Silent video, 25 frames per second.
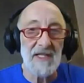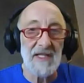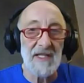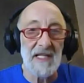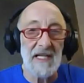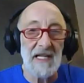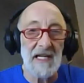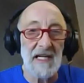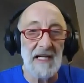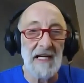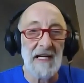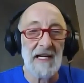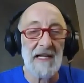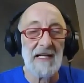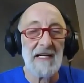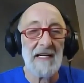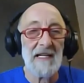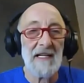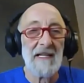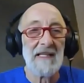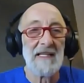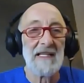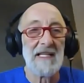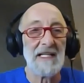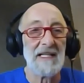the
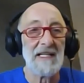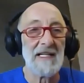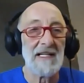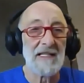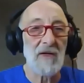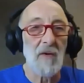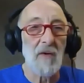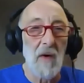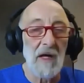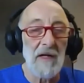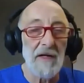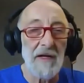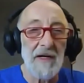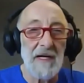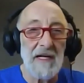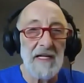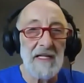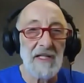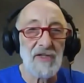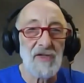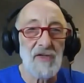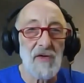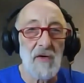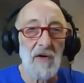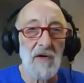quality
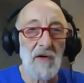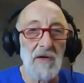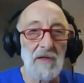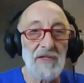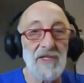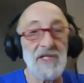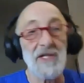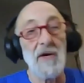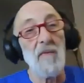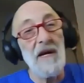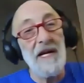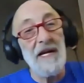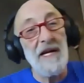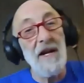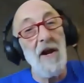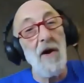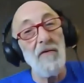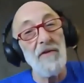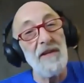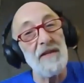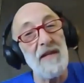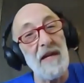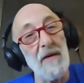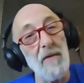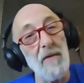control. So we know that they